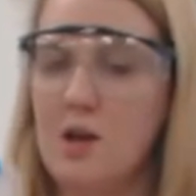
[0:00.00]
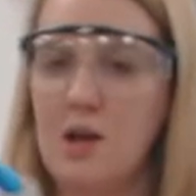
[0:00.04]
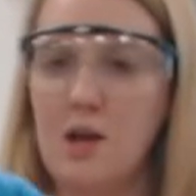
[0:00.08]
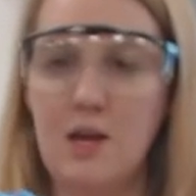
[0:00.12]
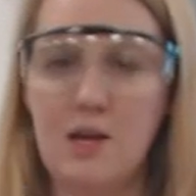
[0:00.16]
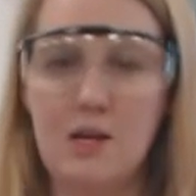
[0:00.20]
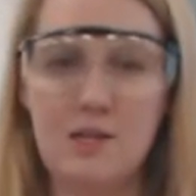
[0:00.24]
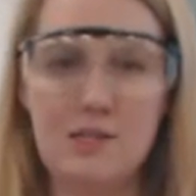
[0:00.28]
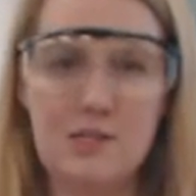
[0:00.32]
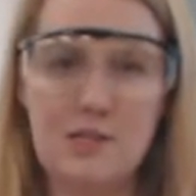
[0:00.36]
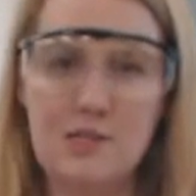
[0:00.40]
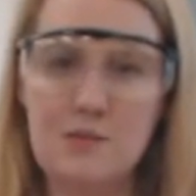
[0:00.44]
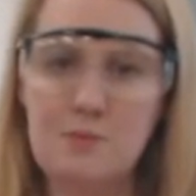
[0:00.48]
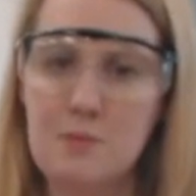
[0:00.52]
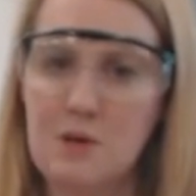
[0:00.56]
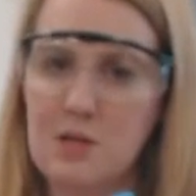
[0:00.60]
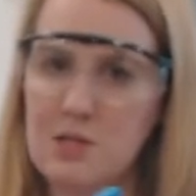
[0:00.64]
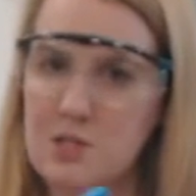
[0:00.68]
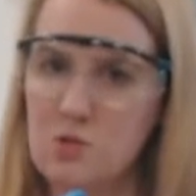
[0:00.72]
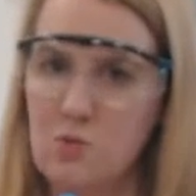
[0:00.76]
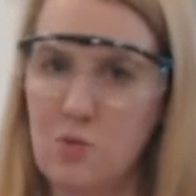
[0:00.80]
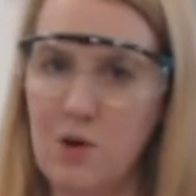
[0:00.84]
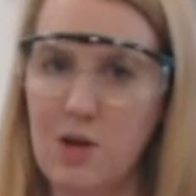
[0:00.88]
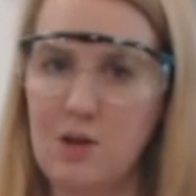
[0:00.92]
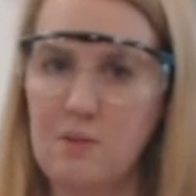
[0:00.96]
and it says
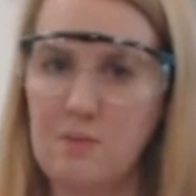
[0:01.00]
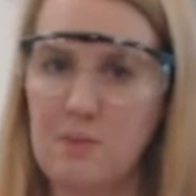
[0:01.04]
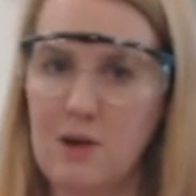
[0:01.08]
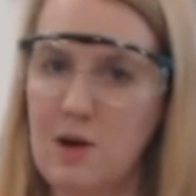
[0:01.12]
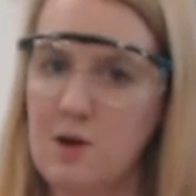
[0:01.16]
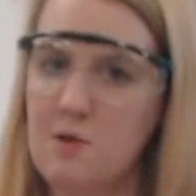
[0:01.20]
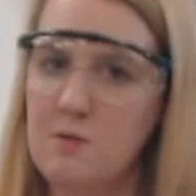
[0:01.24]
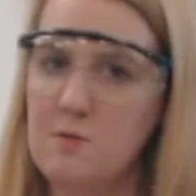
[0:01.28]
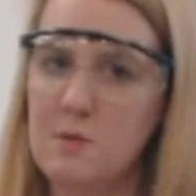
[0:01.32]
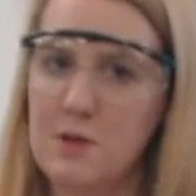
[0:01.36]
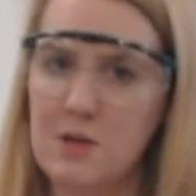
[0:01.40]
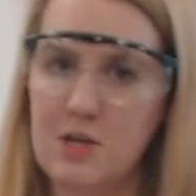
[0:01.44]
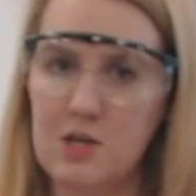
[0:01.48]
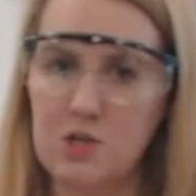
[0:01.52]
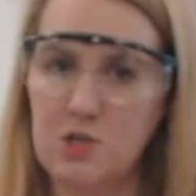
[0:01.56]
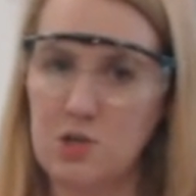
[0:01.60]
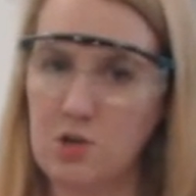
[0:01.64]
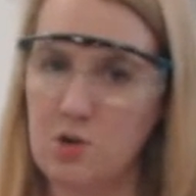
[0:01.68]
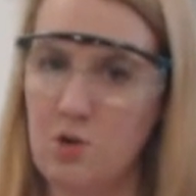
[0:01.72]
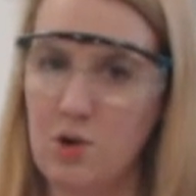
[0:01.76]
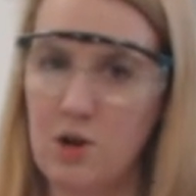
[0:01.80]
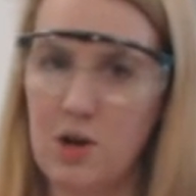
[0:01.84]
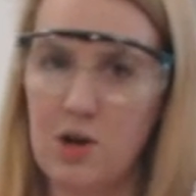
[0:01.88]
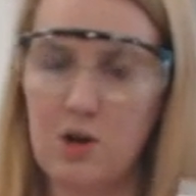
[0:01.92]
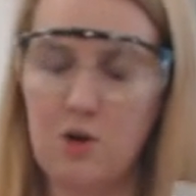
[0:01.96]
must weigh amount because
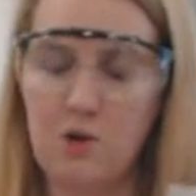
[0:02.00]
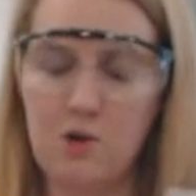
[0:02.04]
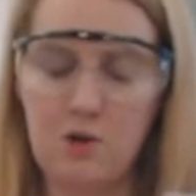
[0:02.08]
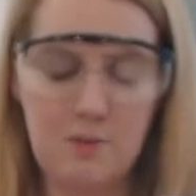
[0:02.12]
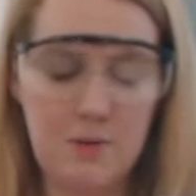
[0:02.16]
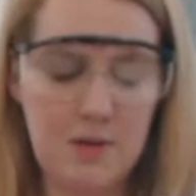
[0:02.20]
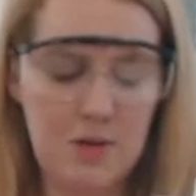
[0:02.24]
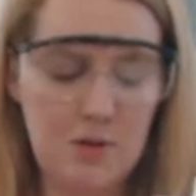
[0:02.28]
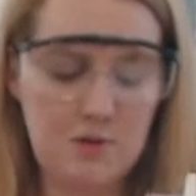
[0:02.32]
you're not going to be